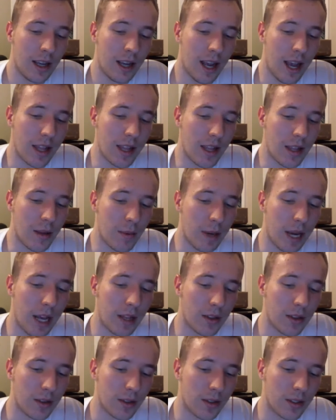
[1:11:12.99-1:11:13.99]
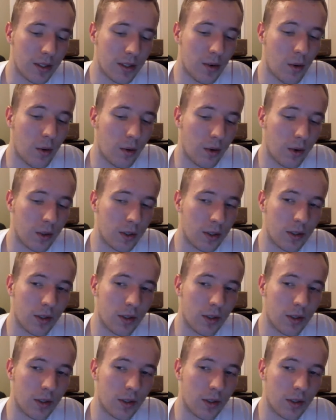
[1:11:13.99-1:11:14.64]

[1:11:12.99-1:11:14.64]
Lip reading: And then the Panthers corners